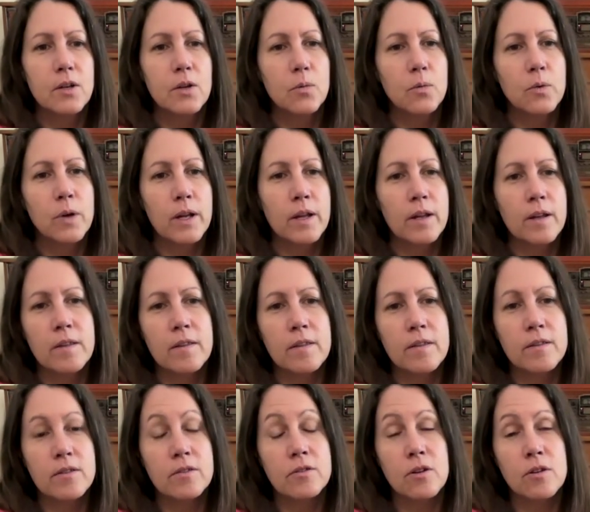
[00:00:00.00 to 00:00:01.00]
with
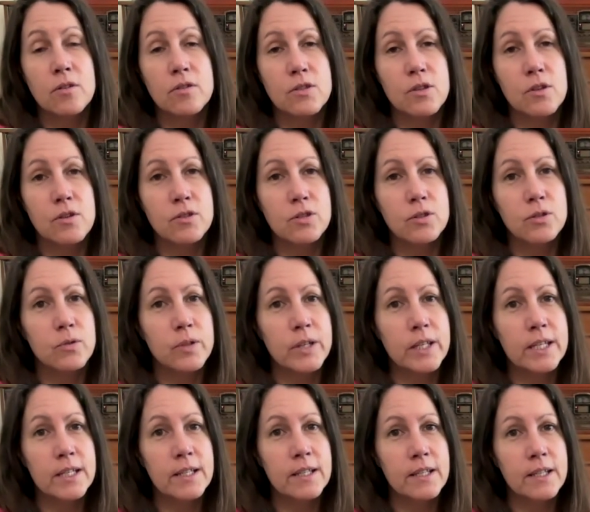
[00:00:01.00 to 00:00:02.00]
non-surgical
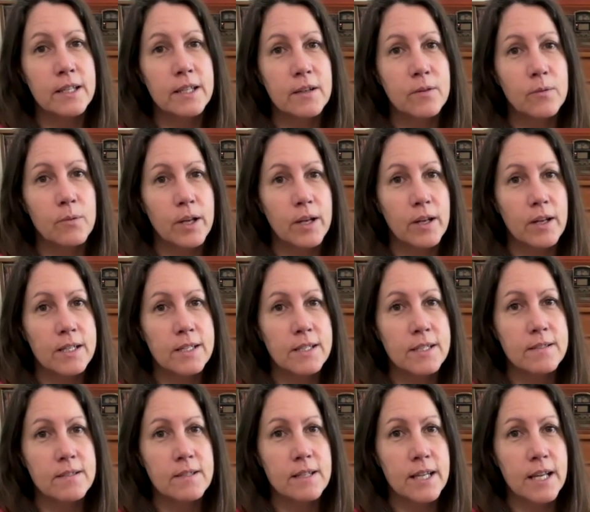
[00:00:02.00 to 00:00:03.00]
healing when I
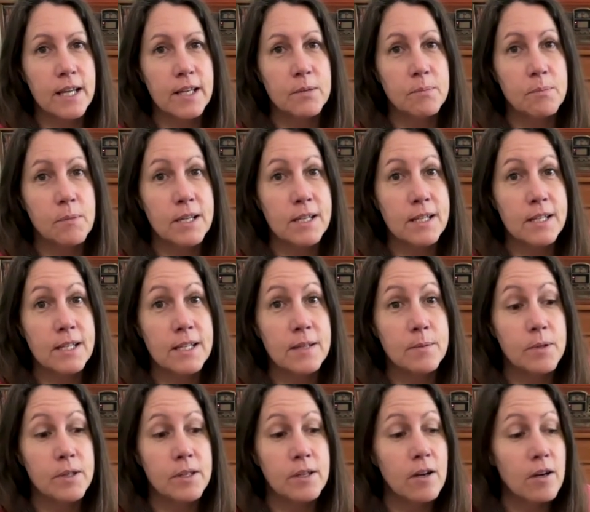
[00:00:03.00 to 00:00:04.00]
dislocated my knee,
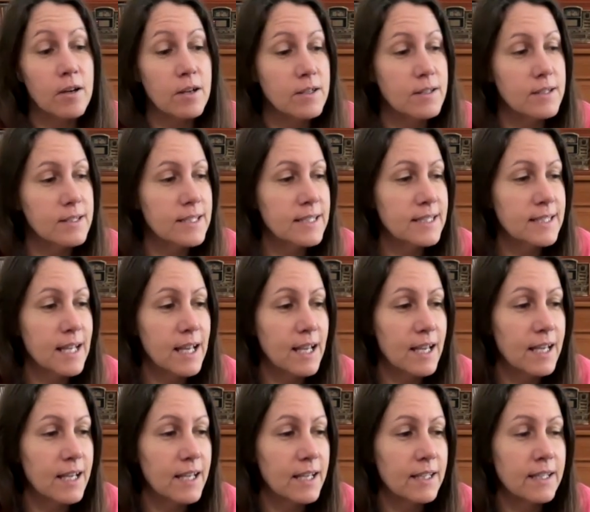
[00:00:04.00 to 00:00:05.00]
because
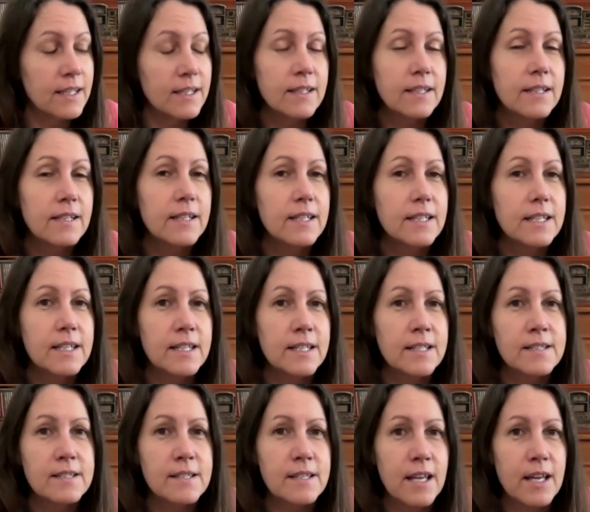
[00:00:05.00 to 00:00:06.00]
today
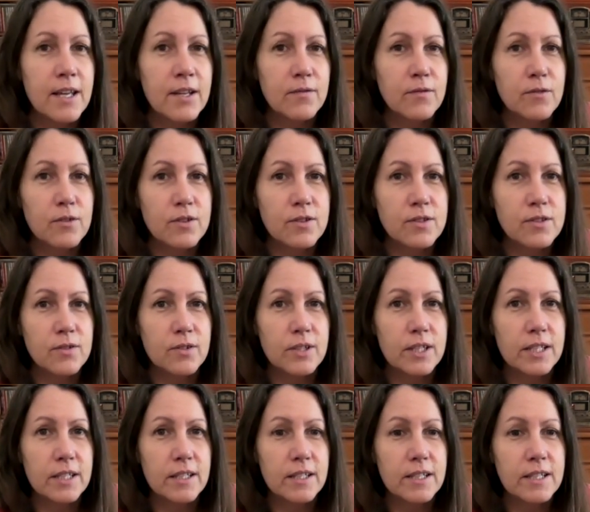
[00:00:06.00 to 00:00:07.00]
is the anniversary.